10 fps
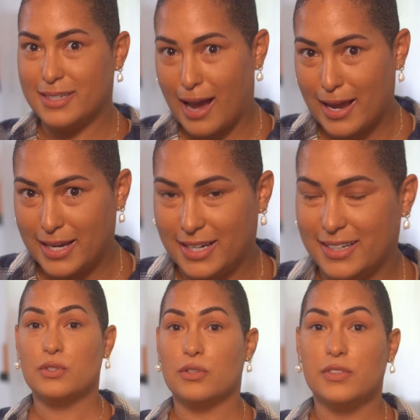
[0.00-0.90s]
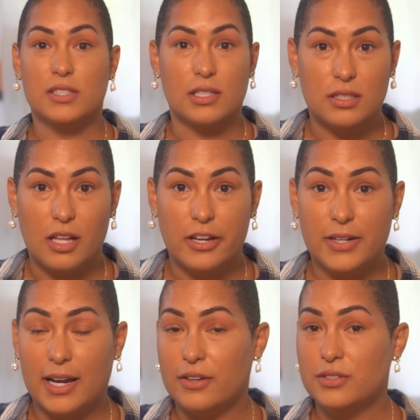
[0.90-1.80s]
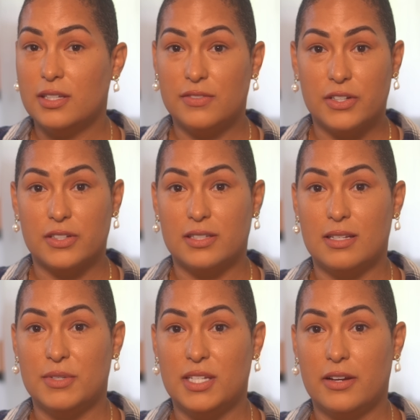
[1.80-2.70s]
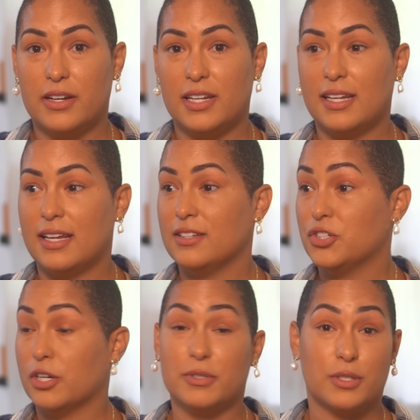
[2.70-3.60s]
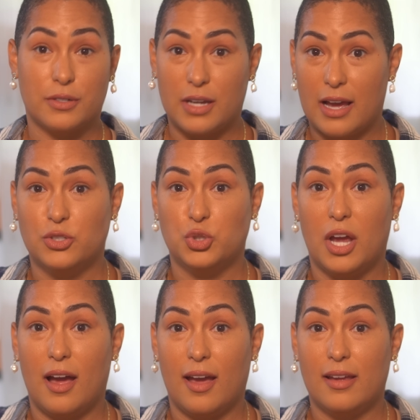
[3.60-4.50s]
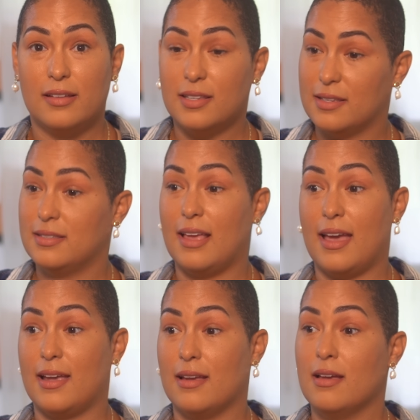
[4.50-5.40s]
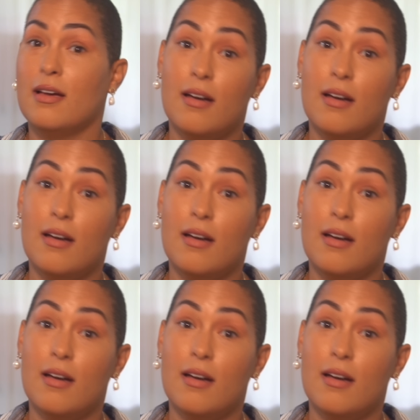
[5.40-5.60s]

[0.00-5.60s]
dying. So if there's a slaughterhouse, if there's a cemetery, Germans are not shy to say